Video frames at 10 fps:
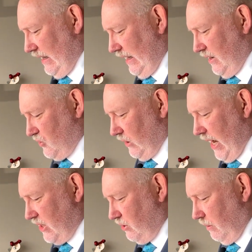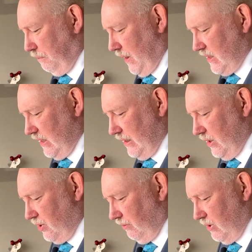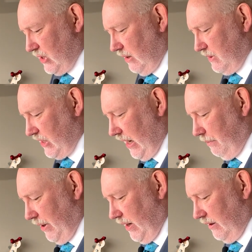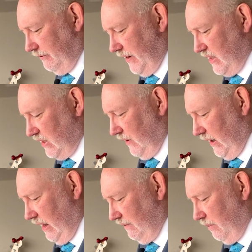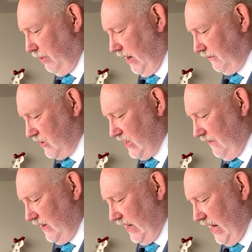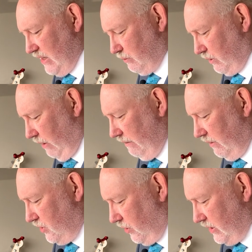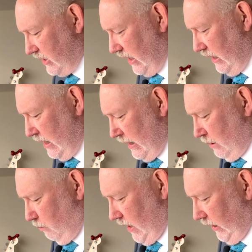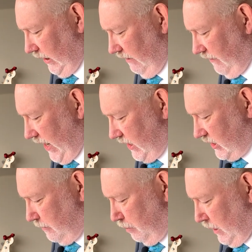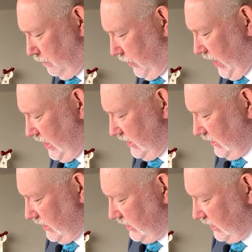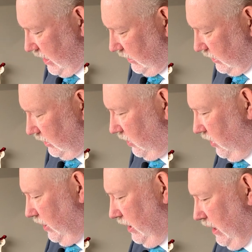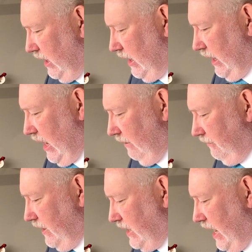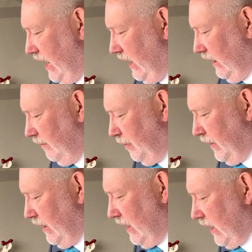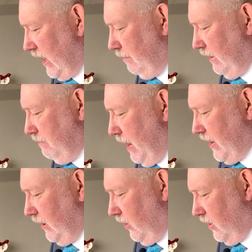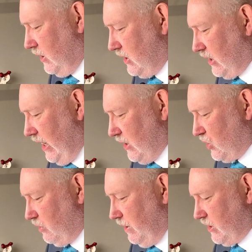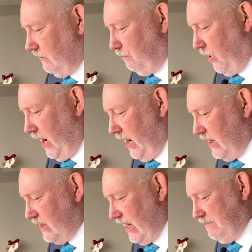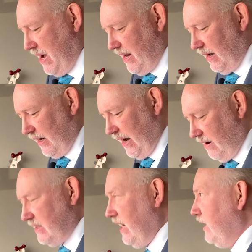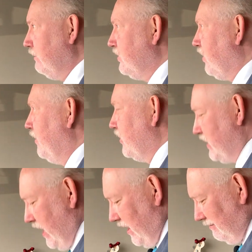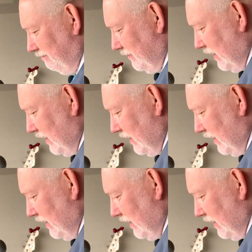The Israelites who were present in Jerusalem celebrated the Feast of Unleavened Bread for 7 days with great rejoicing, while the Levites praised and sung to the Lord every day, accompanied by the Lord's instruments of praise. Amen. I guarantee there were drummers there.